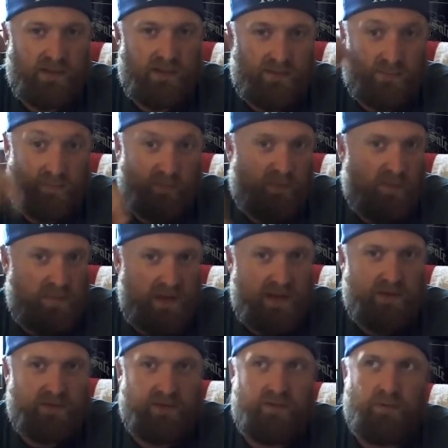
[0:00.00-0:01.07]
That's the
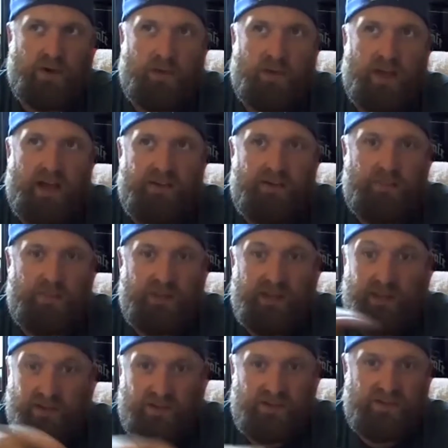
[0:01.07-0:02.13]
main reason why we have it. But
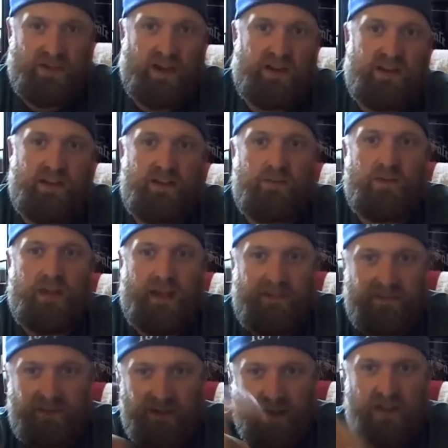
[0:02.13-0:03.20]
then on these hot days, we have
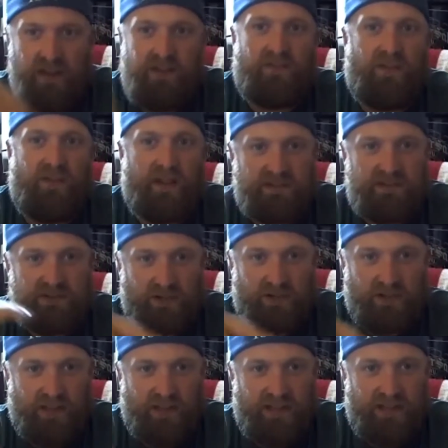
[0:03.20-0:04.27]
it for that
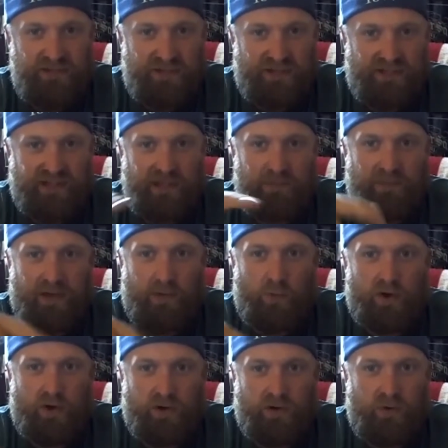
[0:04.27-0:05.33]
circulation to keep that
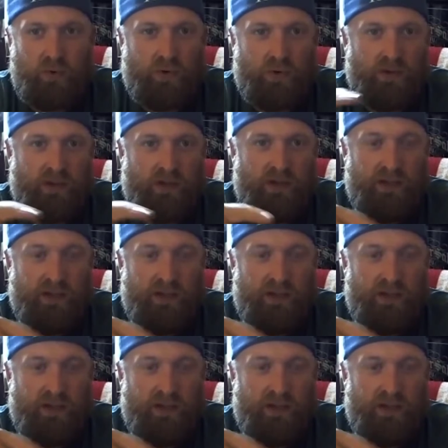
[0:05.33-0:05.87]
water cool.